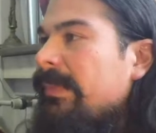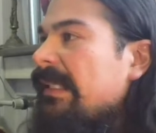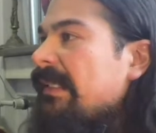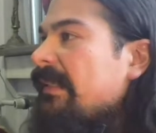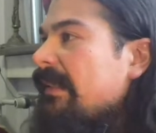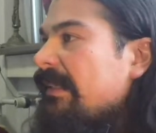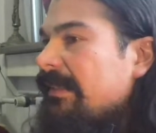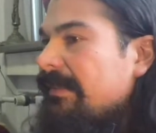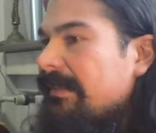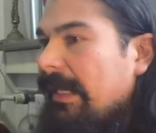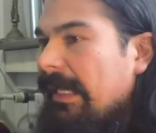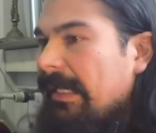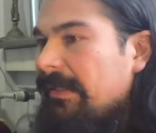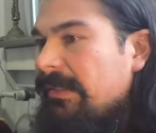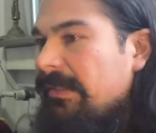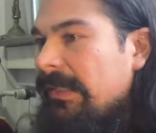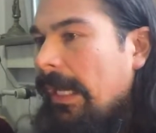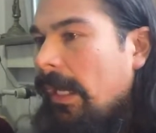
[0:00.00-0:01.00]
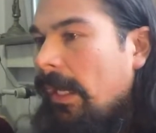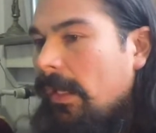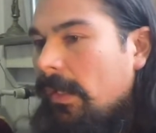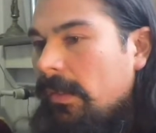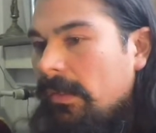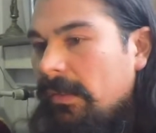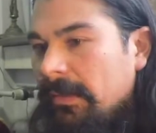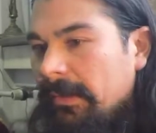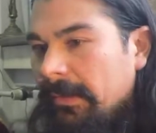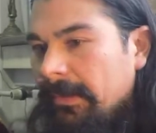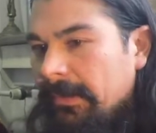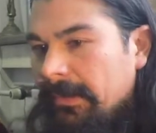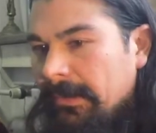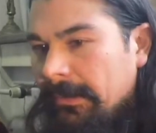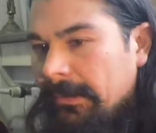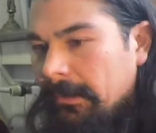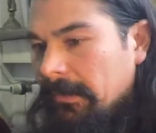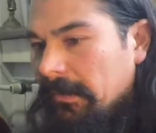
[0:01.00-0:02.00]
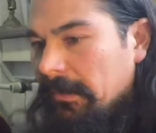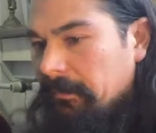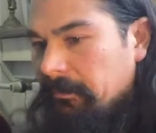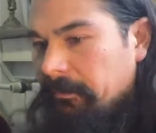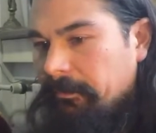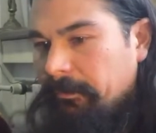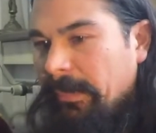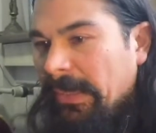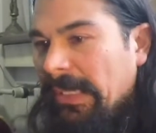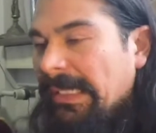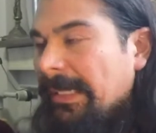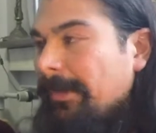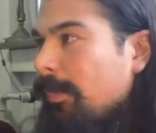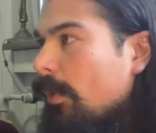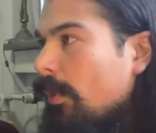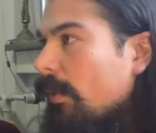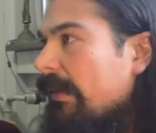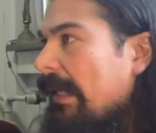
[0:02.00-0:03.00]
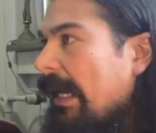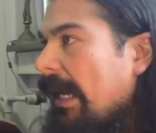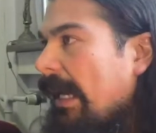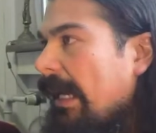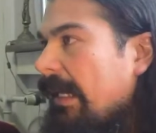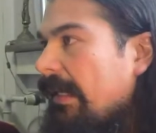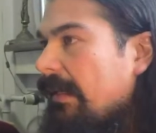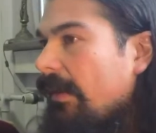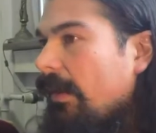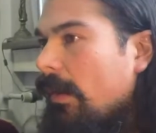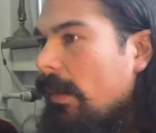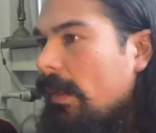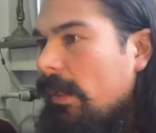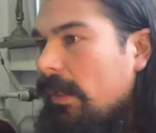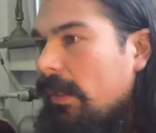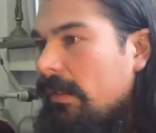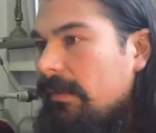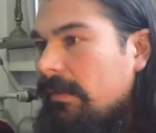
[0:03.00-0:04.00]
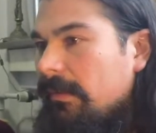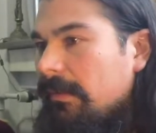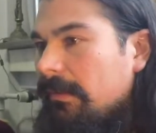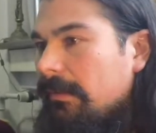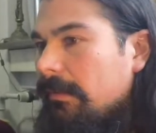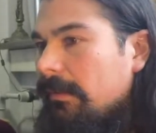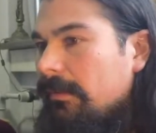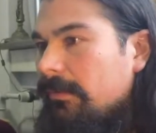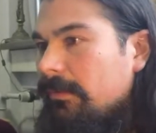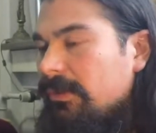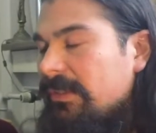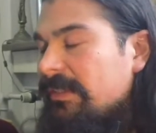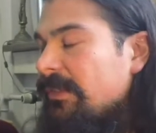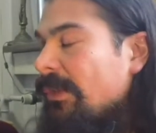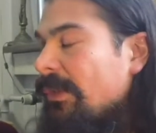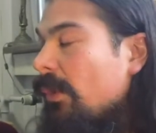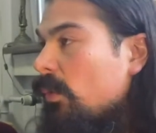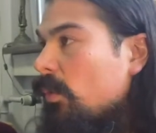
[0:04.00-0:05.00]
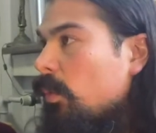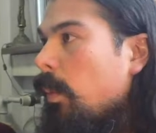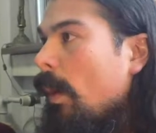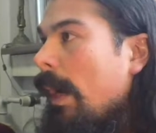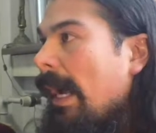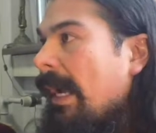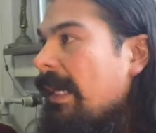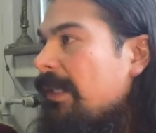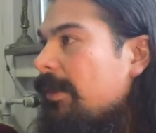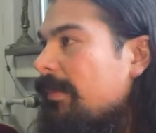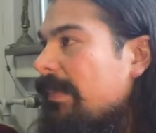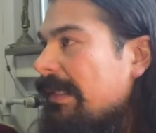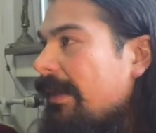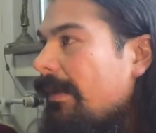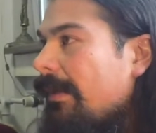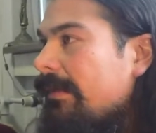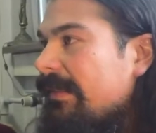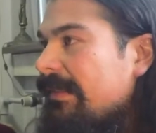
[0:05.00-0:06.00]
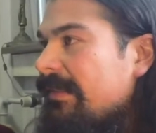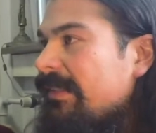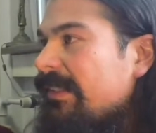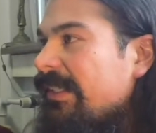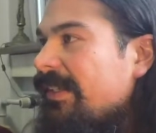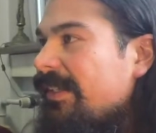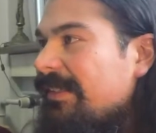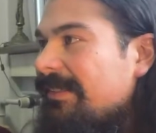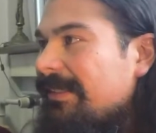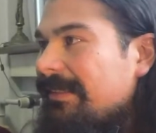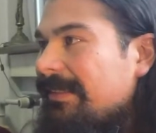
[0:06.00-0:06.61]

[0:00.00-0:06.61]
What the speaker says: meet these like young people that are so wise beyond their years.